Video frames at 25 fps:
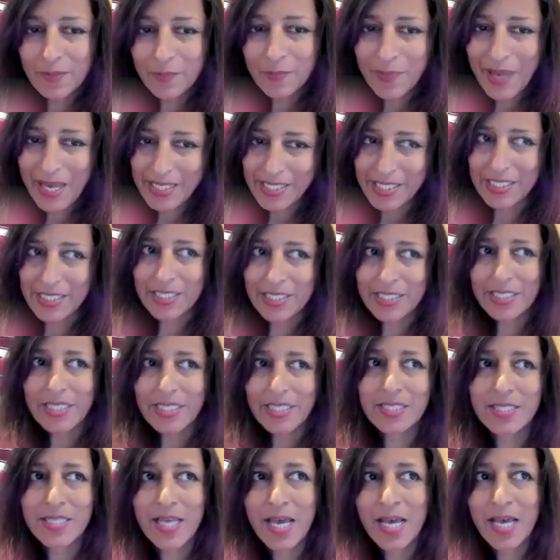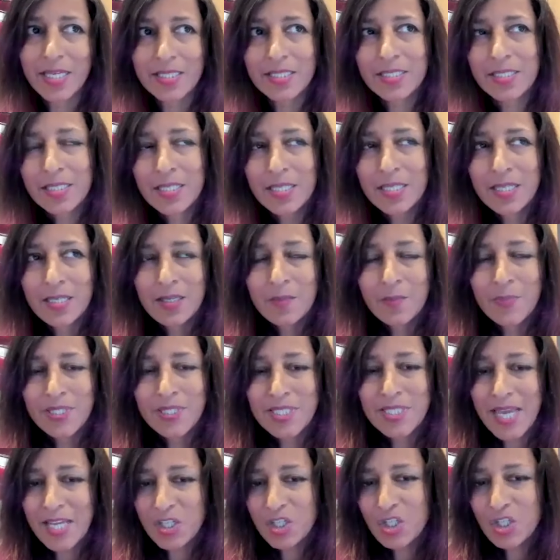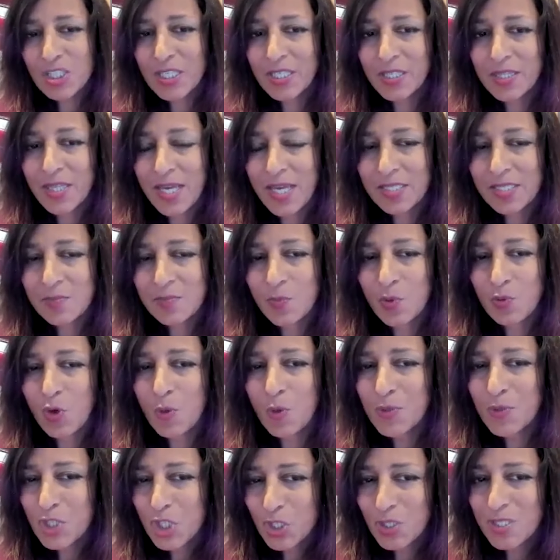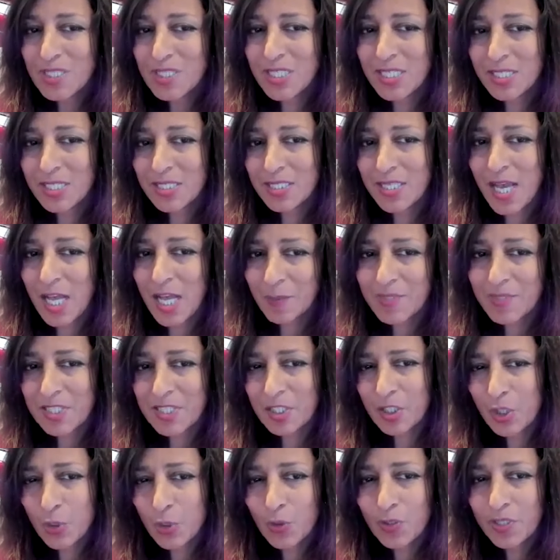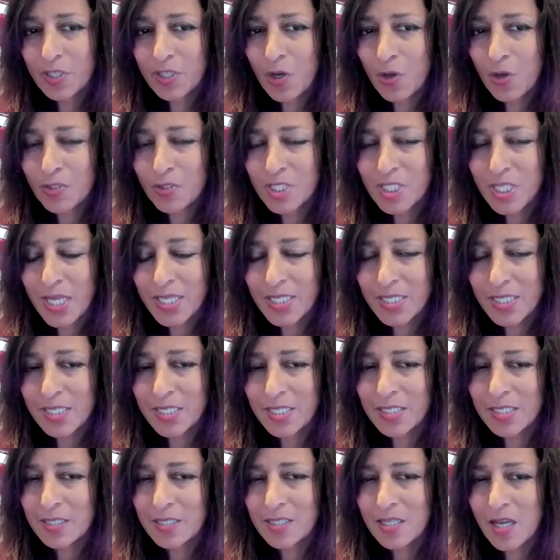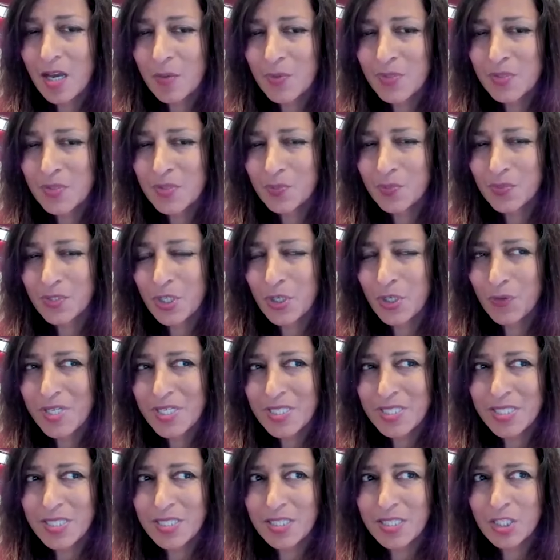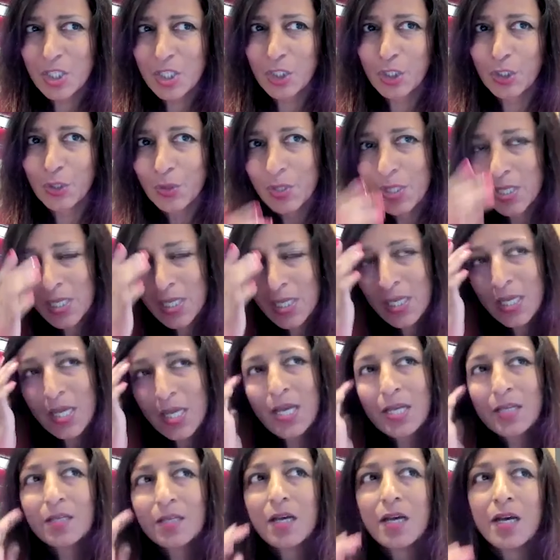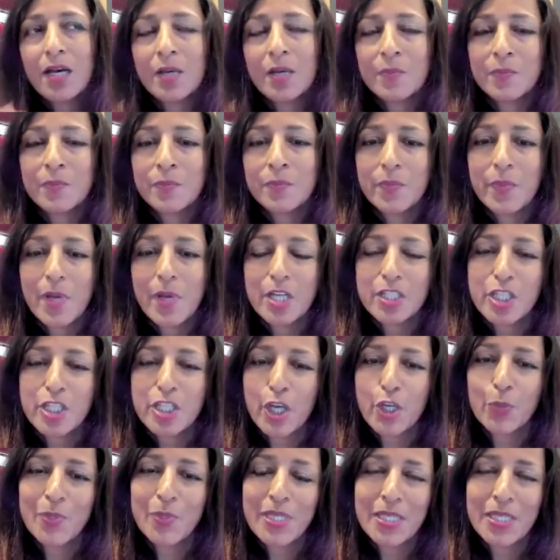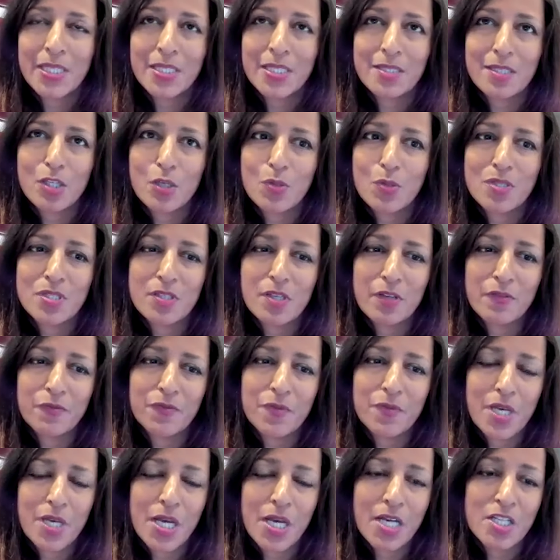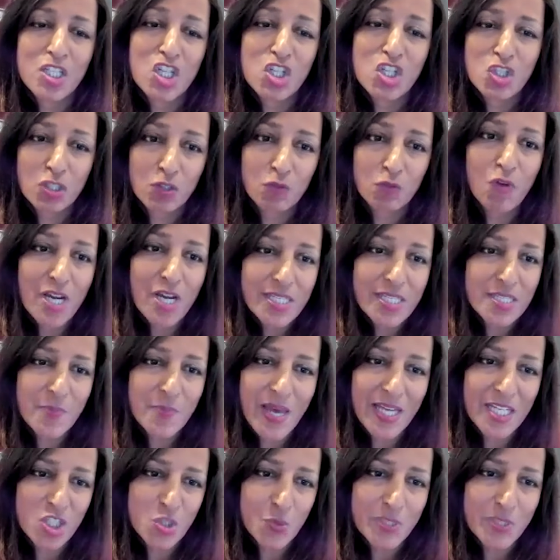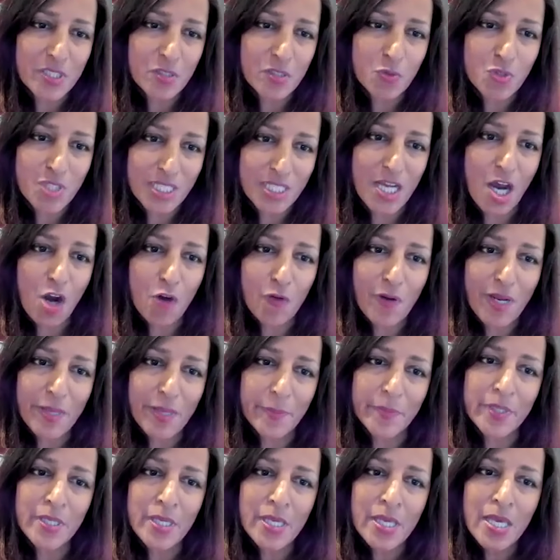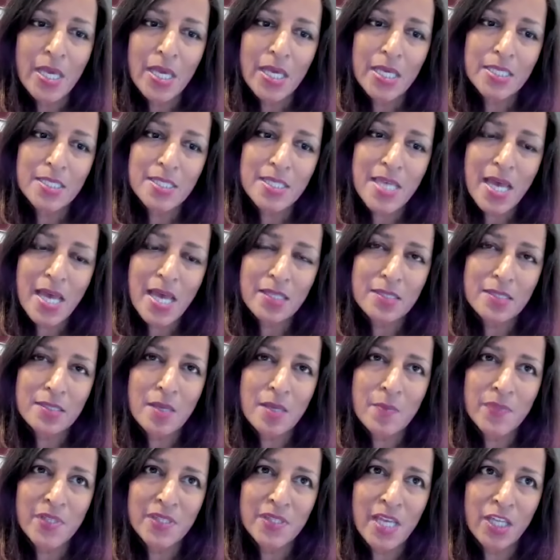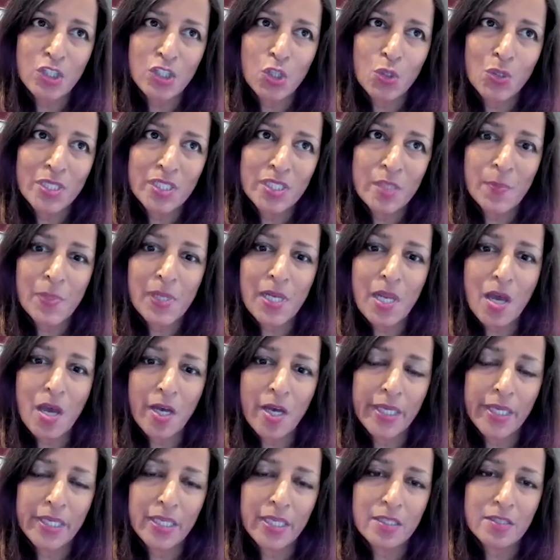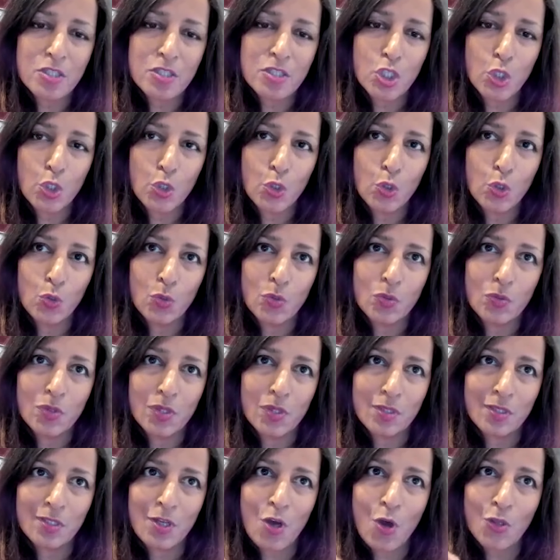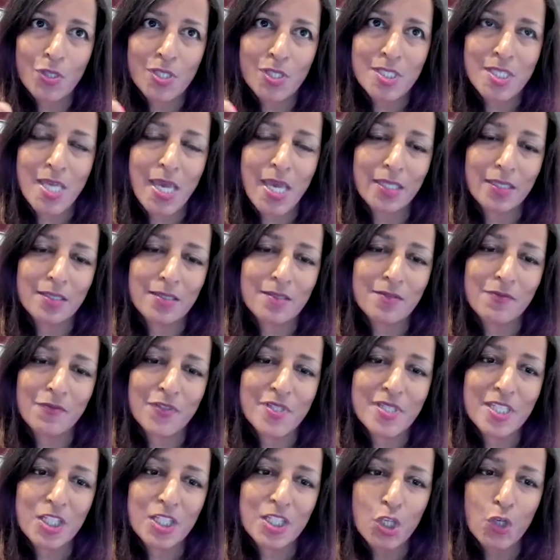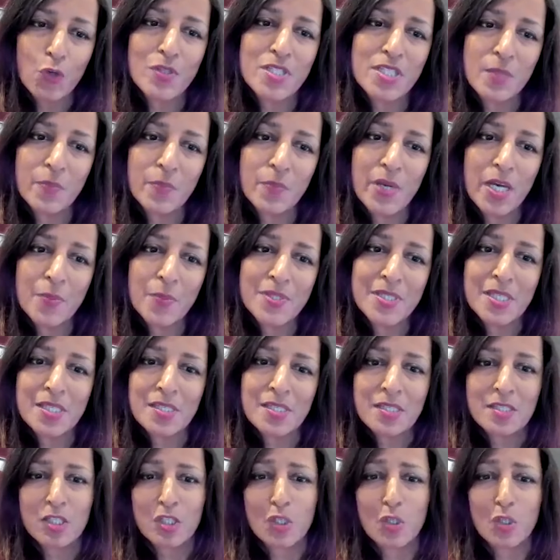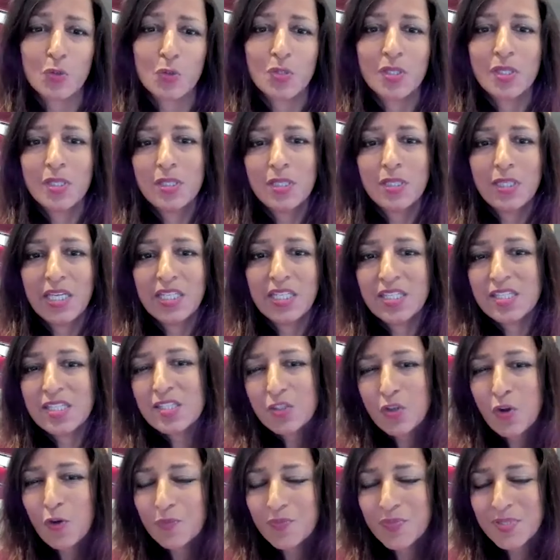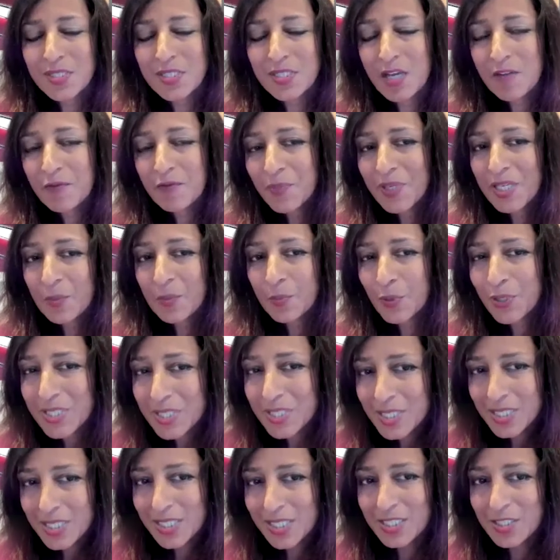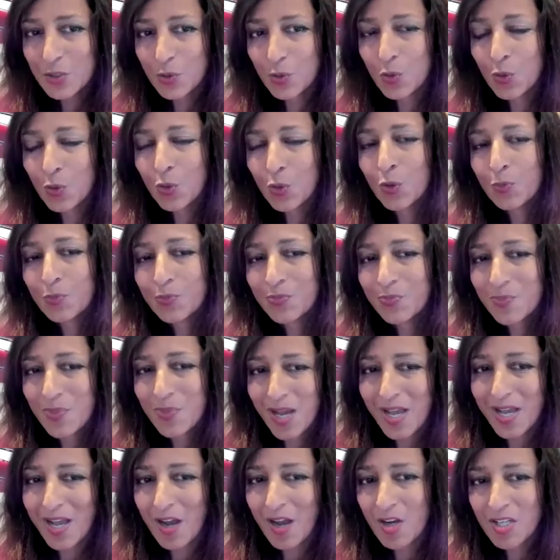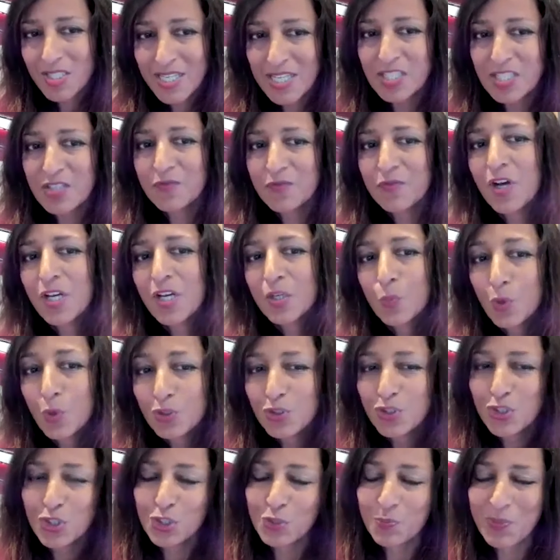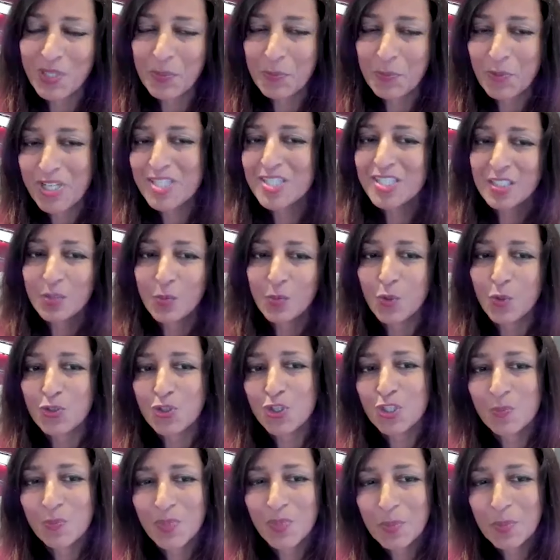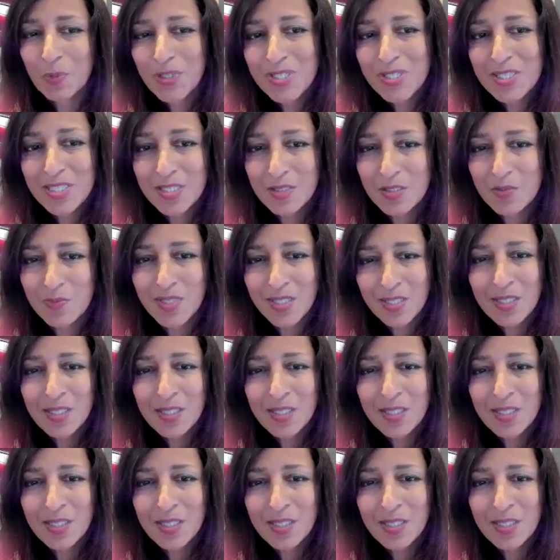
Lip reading: embedded, is that potentially there's more opportunities to help secure the content. And I was curious as to Adobe's use of digital rights management, or DRM. Is that something that you can apply to the content for security purposes, to either stop stuff being printed or identifying what should be printed and what shouldn't be printed?